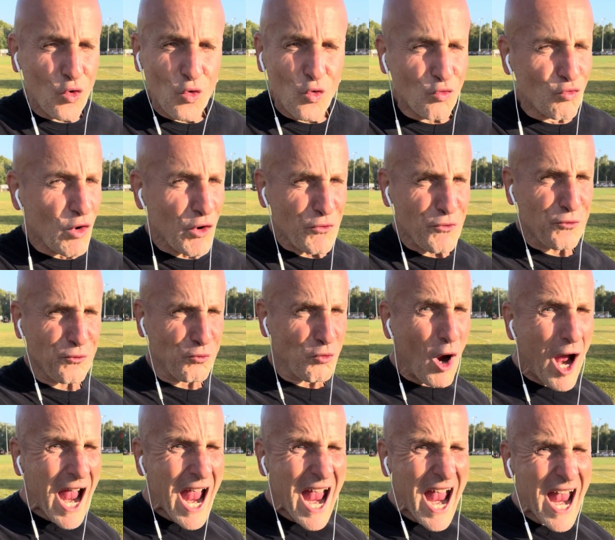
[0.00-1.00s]

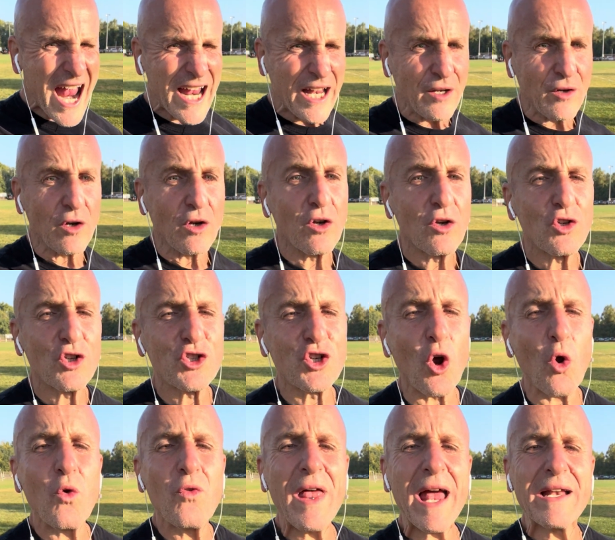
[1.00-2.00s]
refrain.
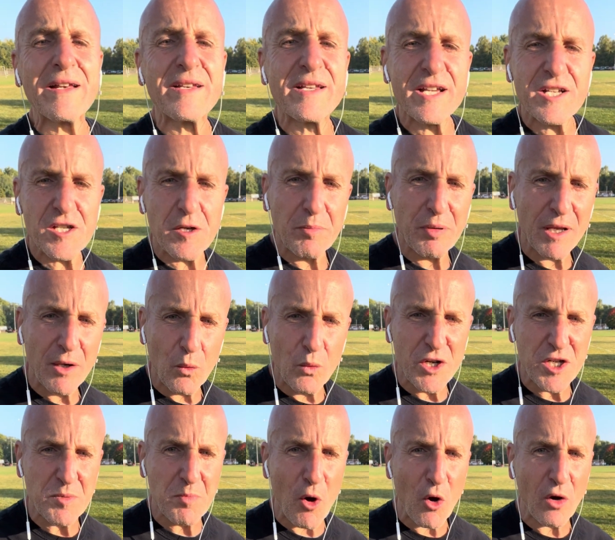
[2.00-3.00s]
Show that discipline we
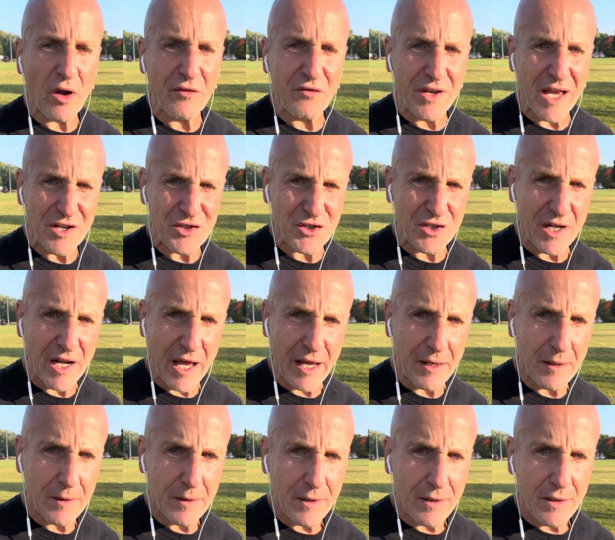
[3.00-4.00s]
spoke of yesterday.
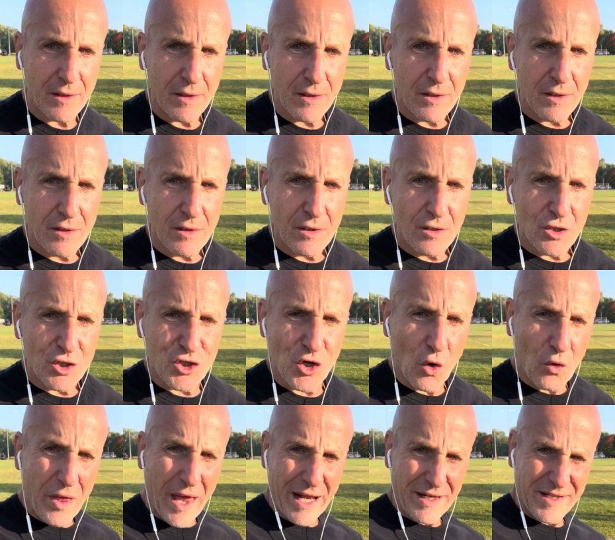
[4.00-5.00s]

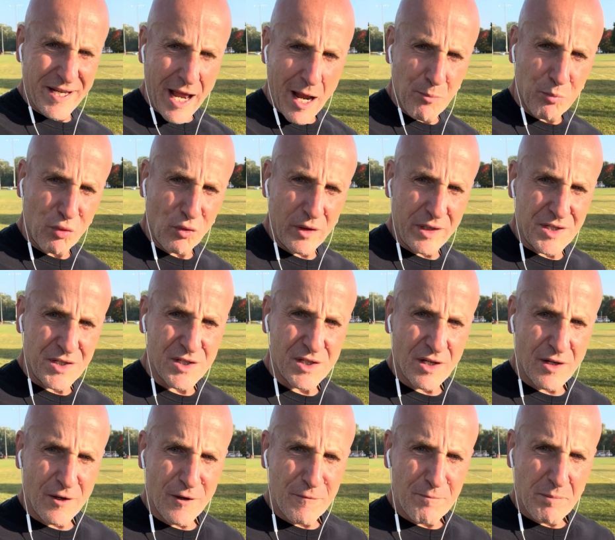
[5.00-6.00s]
Show that temperance,
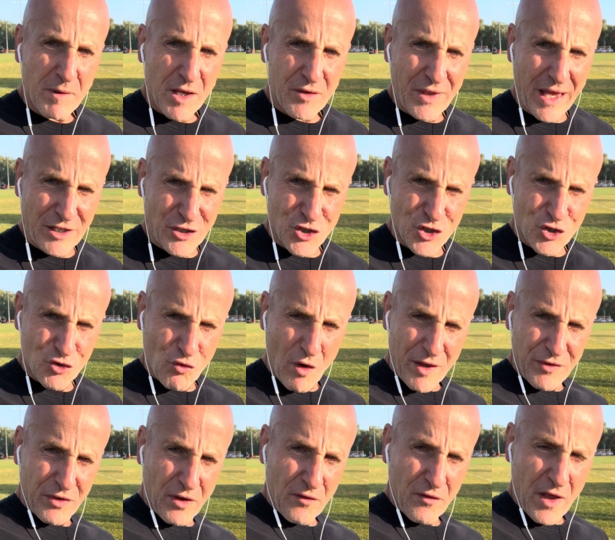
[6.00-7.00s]
that
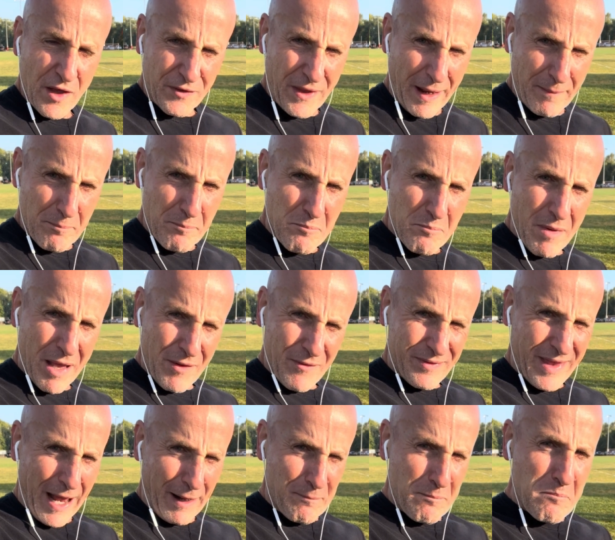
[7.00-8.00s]
strength of,
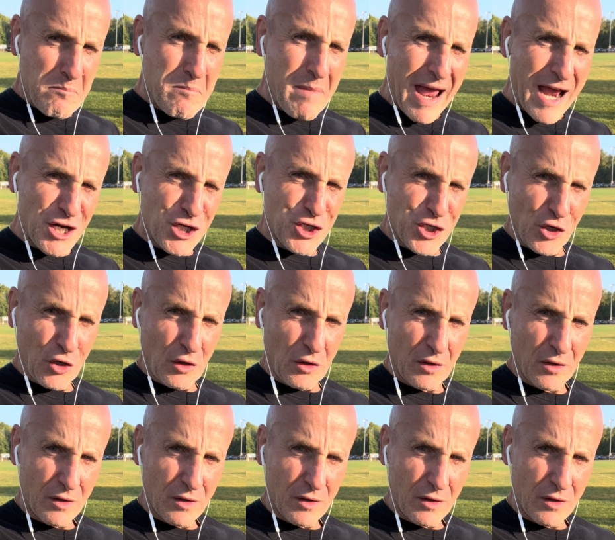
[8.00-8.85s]
that measure,